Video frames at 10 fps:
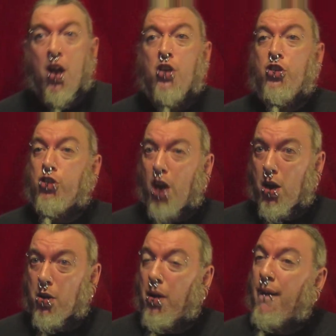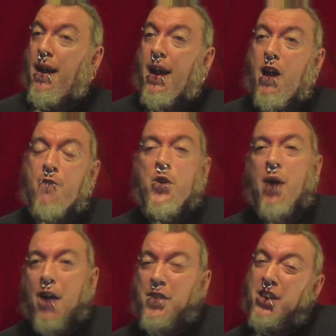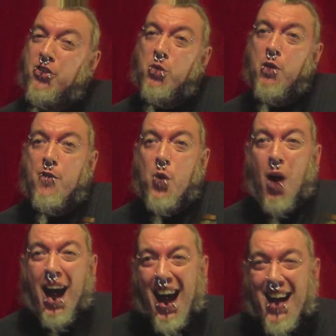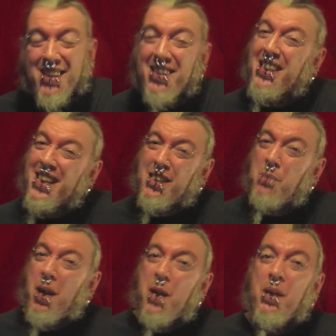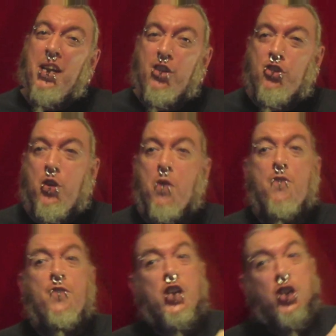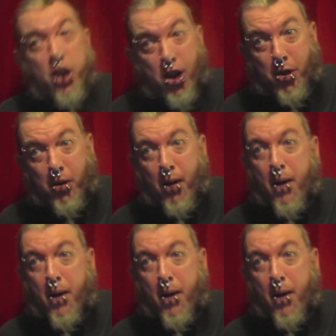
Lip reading: So, if you have an issue with your hands, this may be an issue for you.